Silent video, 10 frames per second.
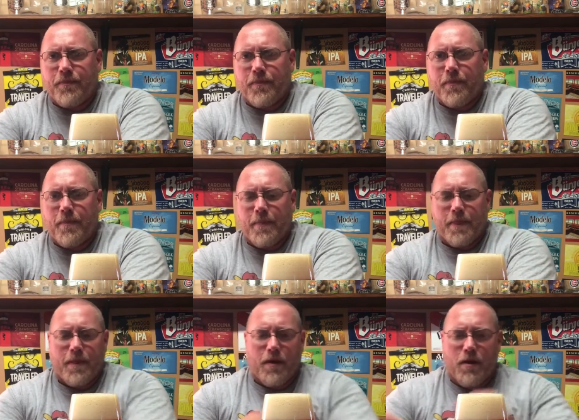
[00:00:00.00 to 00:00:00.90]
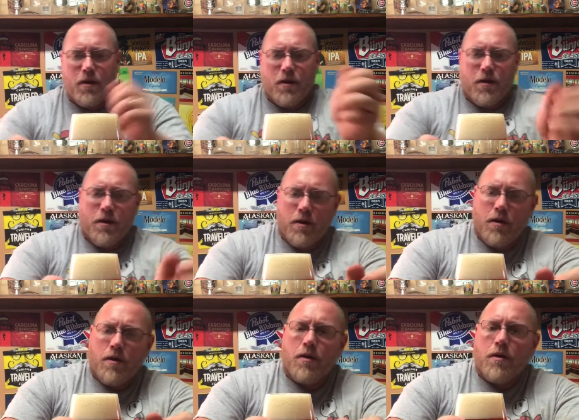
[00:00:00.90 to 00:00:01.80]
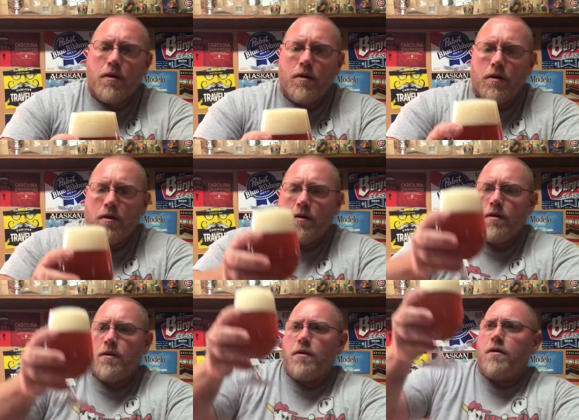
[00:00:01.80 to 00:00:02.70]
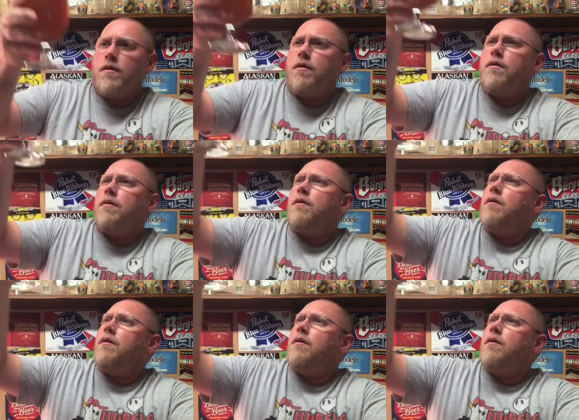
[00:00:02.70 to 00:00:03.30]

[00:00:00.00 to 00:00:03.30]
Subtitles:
(silence)